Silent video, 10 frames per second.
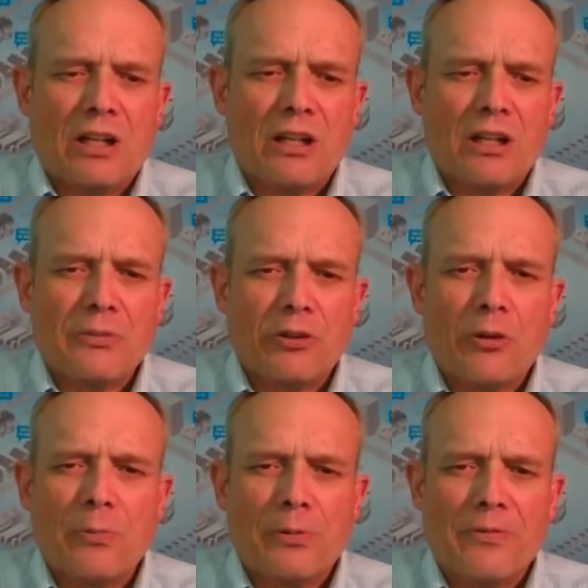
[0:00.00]
We at
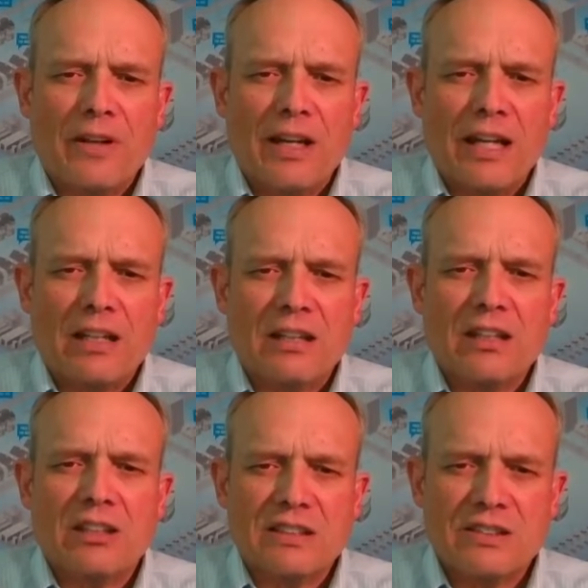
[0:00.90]
CommScope
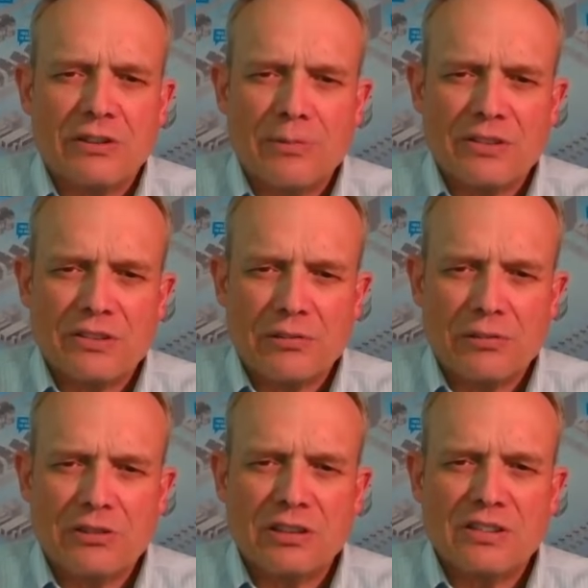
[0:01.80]
provide concealment
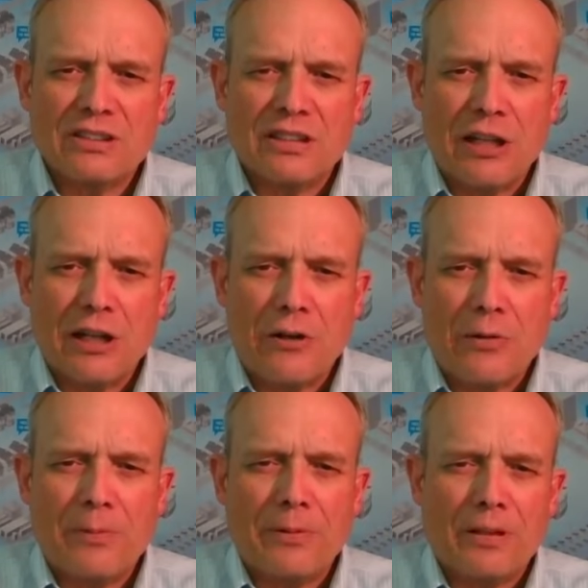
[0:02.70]
solutions to
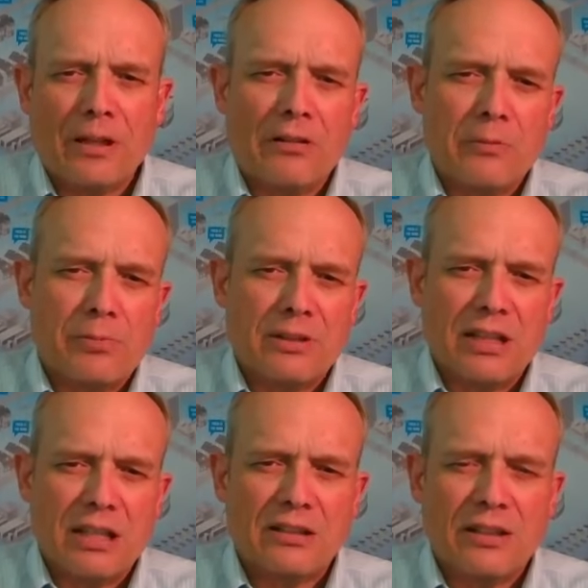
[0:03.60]
help not only
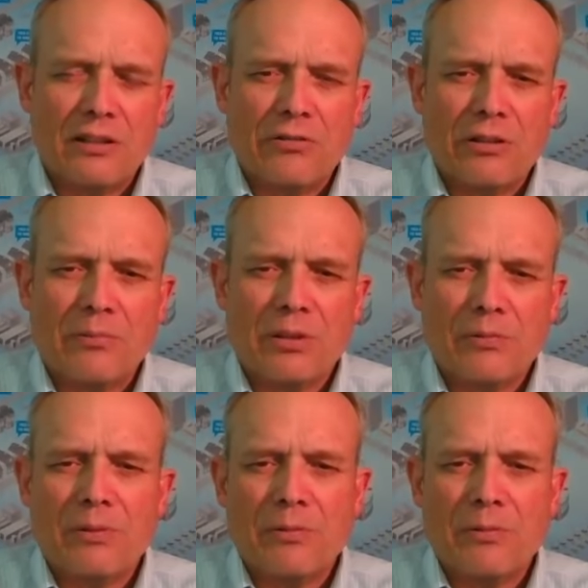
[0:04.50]
protect the equipment,